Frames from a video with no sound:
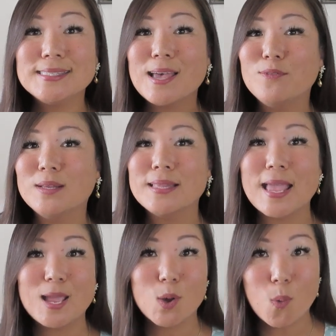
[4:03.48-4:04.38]
is definitely
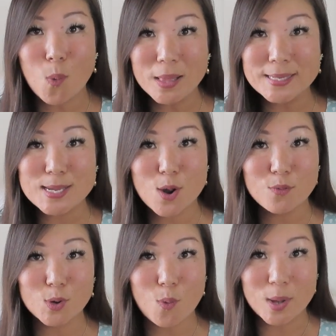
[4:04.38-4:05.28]
a quality
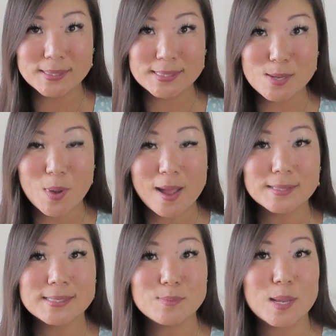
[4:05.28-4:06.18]
over quantity
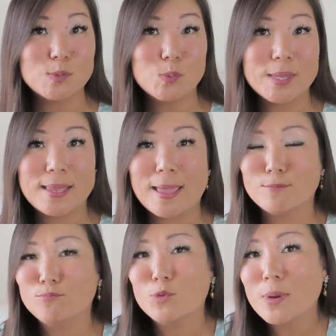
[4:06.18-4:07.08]
box. Sometimes we
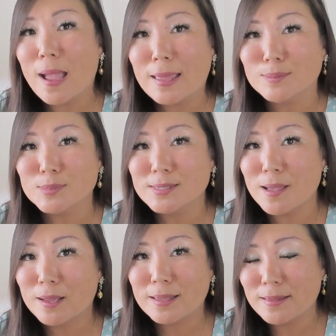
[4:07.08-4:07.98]
get 3 items.
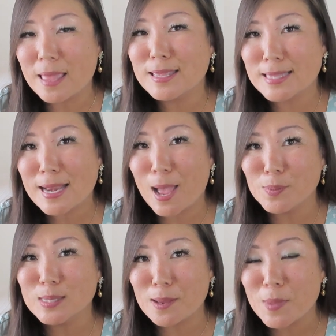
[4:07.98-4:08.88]
I think that
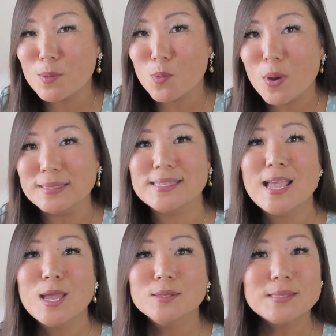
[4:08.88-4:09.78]
happened like maybe once.
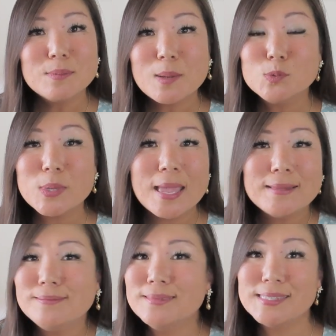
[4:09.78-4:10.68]
Sometimes we
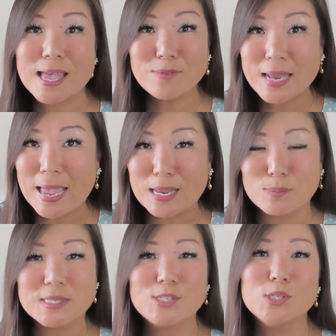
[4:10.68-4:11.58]
get 7
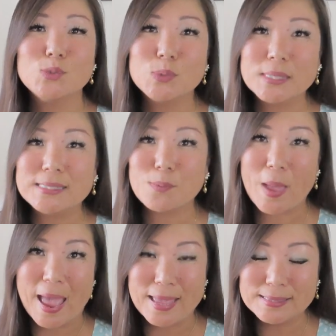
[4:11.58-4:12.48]
items. It just really
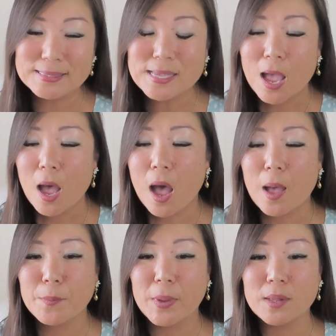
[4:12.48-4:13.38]
depends.
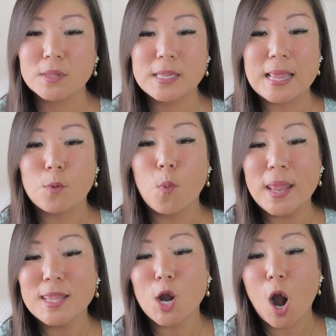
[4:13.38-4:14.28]
But
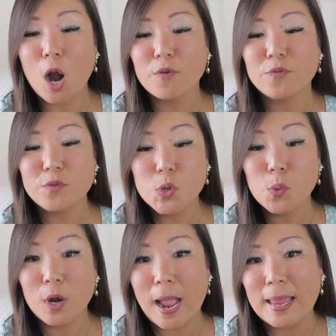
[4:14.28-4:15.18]
when there are
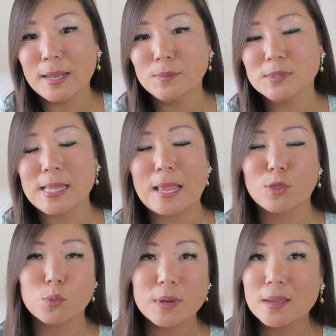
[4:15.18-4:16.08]
fewer items, like
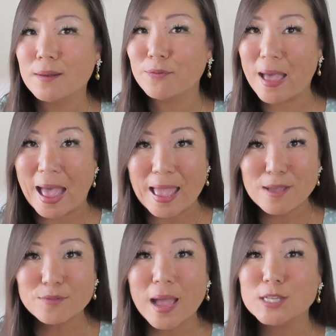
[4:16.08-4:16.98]
3 to
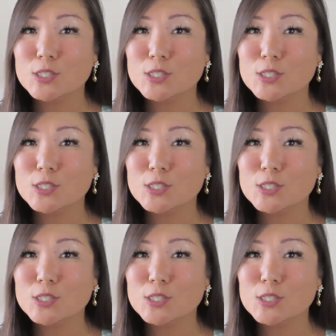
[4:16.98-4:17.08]
5,